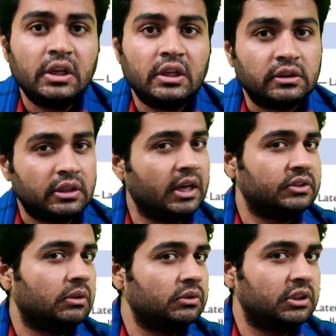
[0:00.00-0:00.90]
That's how
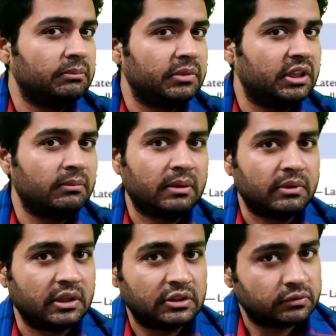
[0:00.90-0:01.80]
the tympanic
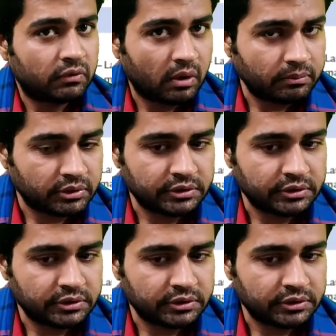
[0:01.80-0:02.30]
membrane is formed.